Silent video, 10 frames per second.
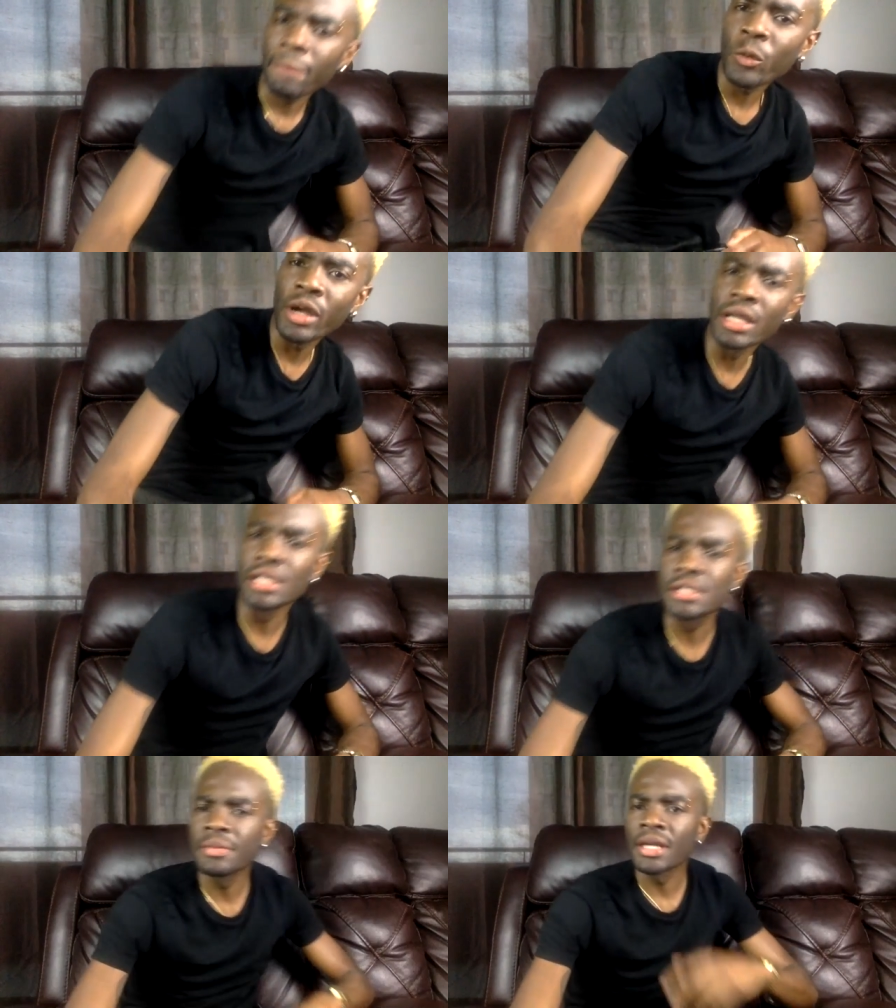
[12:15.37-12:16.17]
What
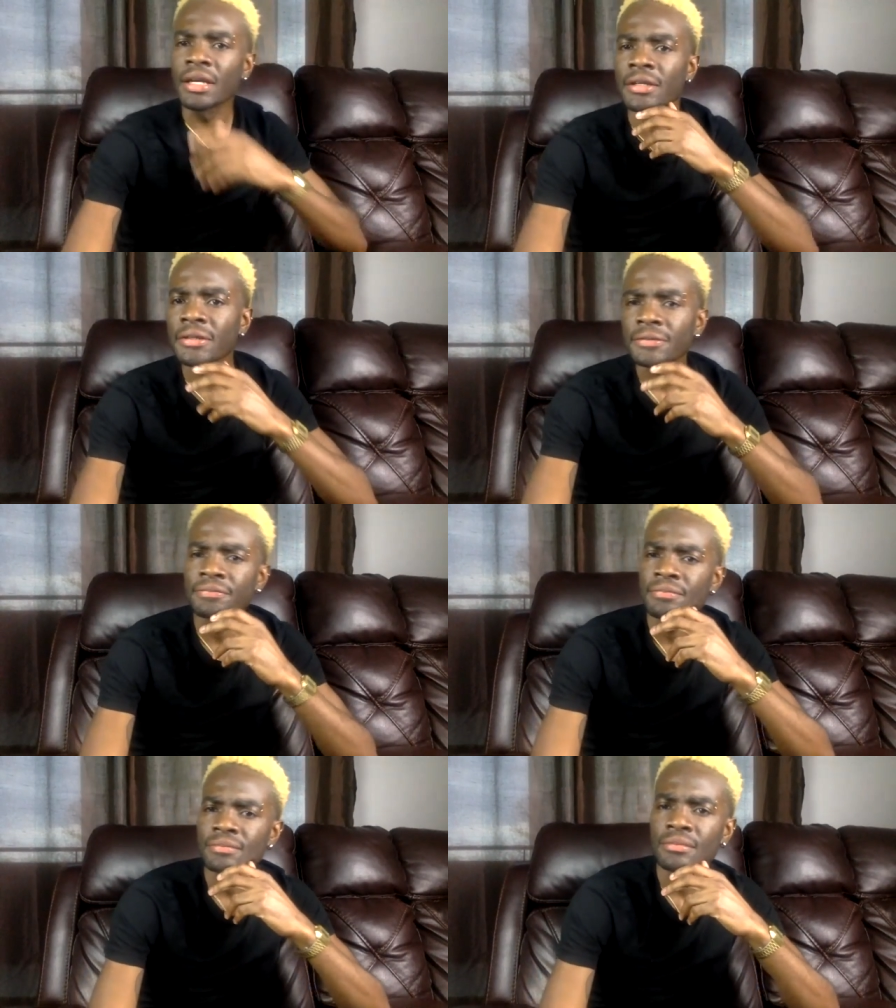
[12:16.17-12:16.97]
else, man?
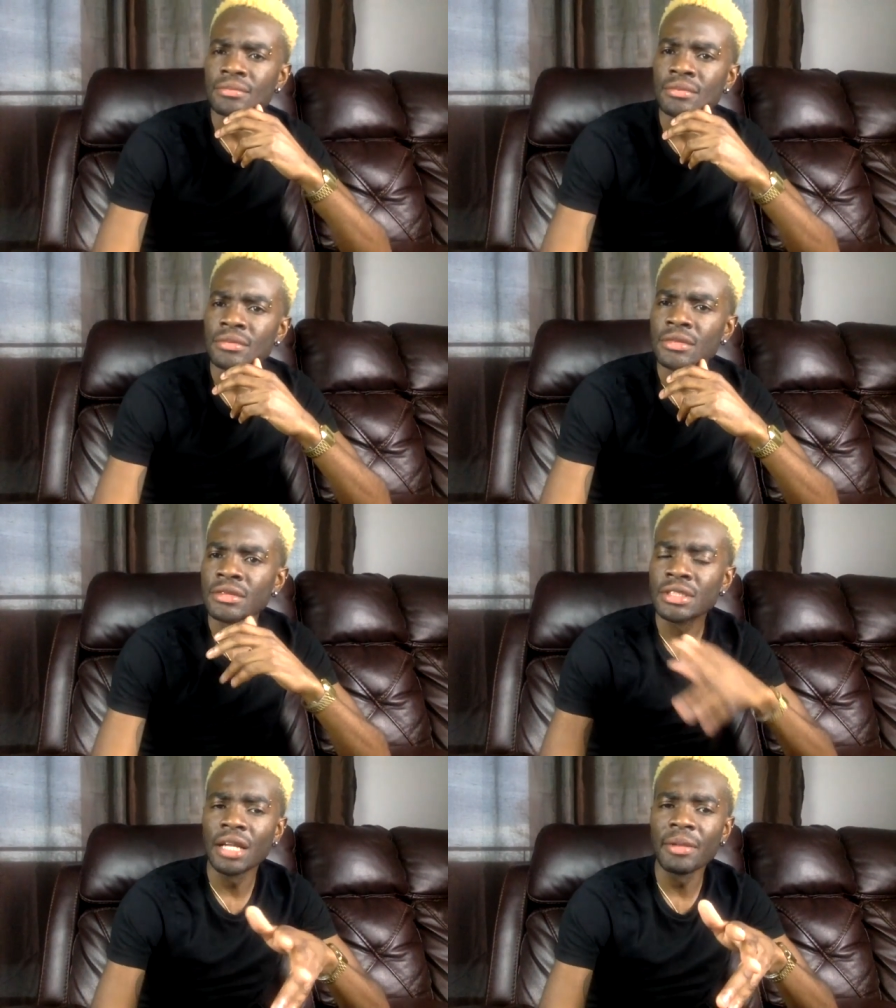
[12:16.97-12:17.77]

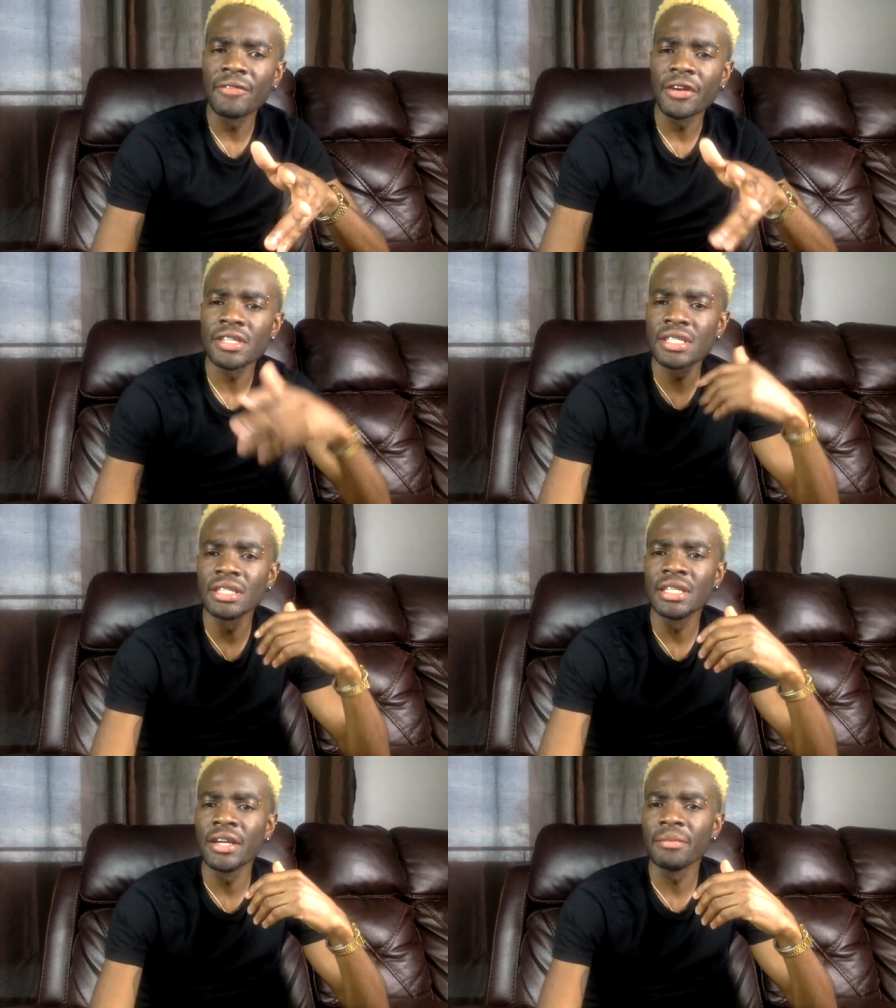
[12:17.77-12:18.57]
Tell me if you're
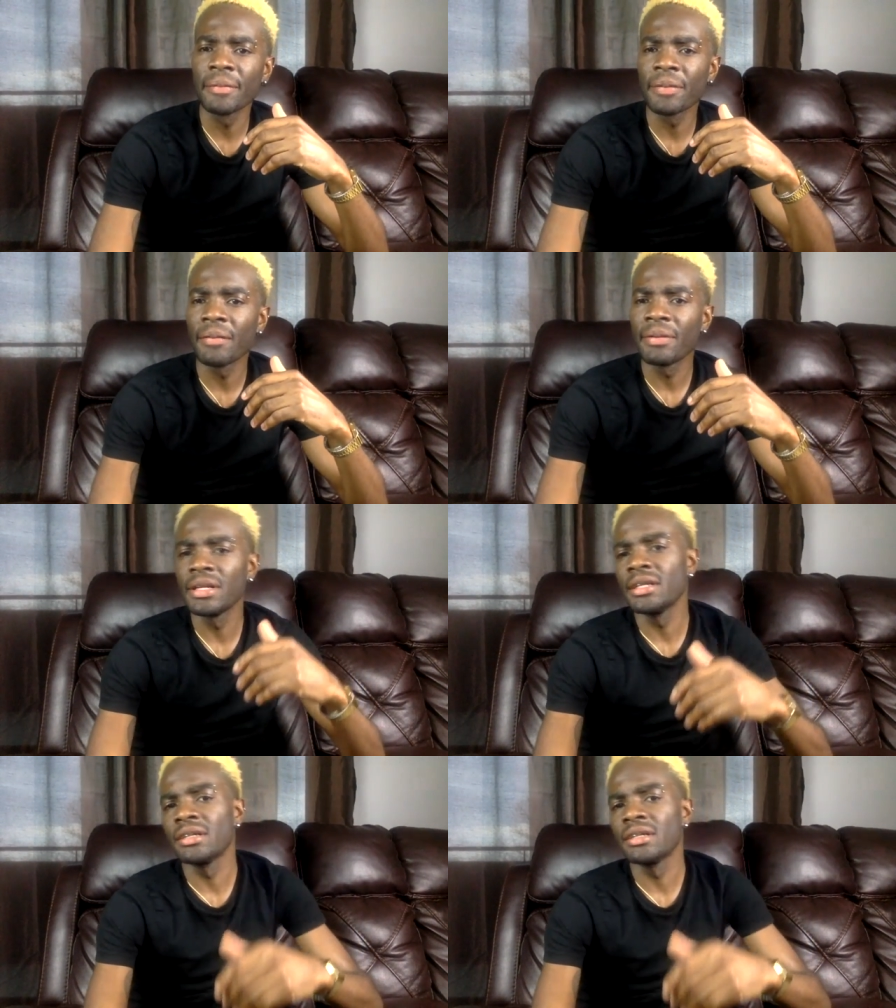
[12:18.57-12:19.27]
still hearing me properly,